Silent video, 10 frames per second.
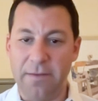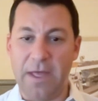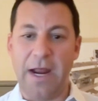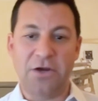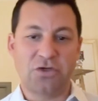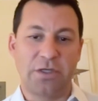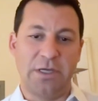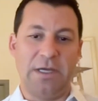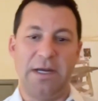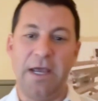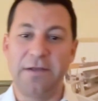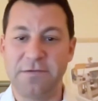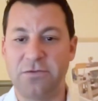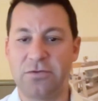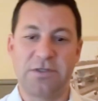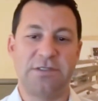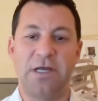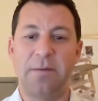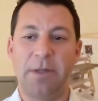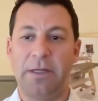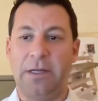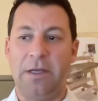that actually enhances your sustainability.